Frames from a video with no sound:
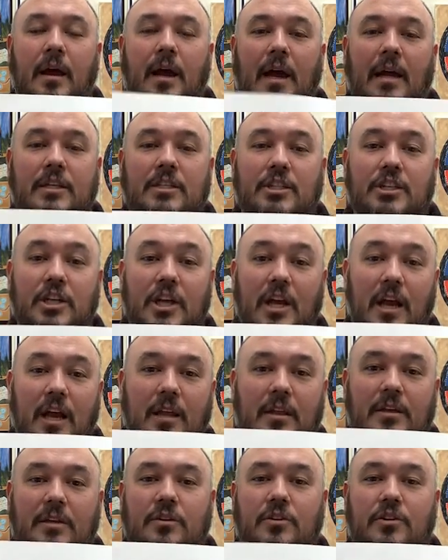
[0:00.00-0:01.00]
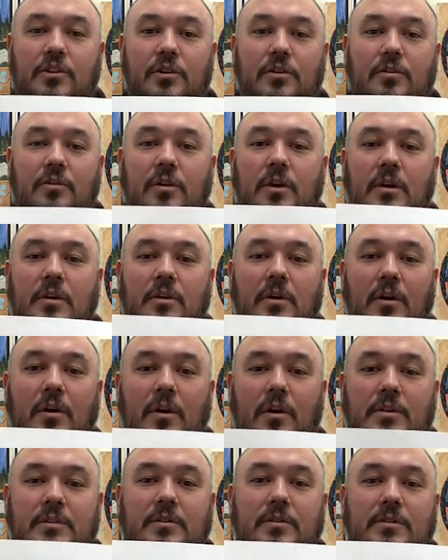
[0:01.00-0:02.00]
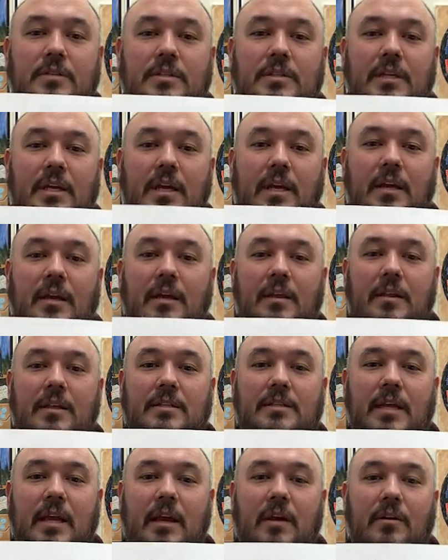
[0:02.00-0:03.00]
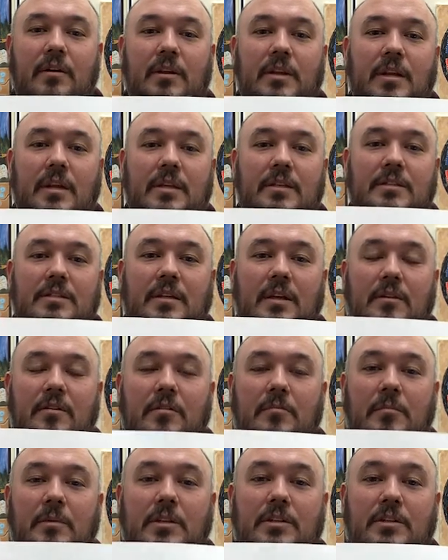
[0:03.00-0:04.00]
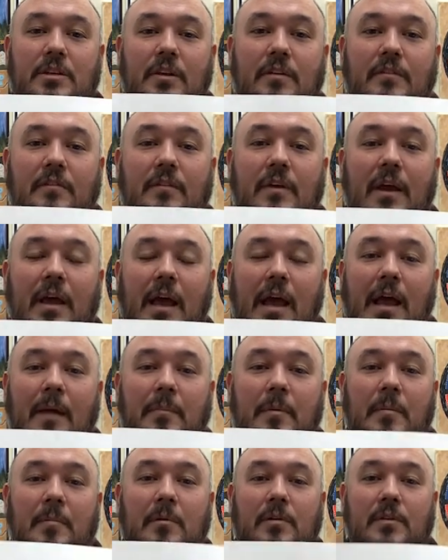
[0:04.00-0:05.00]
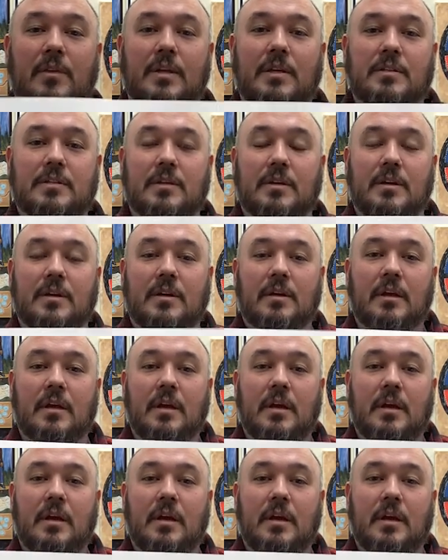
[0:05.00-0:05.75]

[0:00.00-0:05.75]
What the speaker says: I challenge you to also sing this heritage Southern Michif happy birthday song.